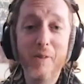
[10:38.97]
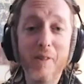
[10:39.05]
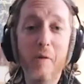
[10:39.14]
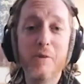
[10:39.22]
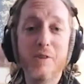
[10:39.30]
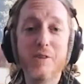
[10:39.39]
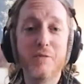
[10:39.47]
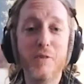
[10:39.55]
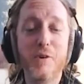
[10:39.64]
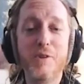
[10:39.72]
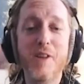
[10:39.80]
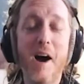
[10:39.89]
That was his
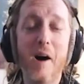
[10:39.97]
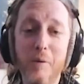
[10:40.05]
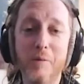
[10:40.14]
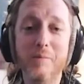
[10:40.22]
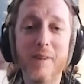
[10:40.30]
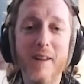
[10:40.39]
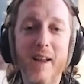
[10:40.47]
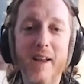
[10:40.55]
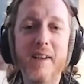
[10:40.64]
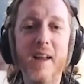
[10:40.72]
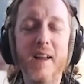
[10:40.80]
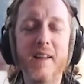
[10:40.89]
first album,
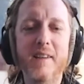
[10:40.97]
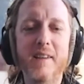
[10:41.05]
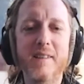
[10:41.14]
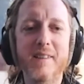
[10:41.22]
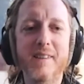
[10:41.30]
and and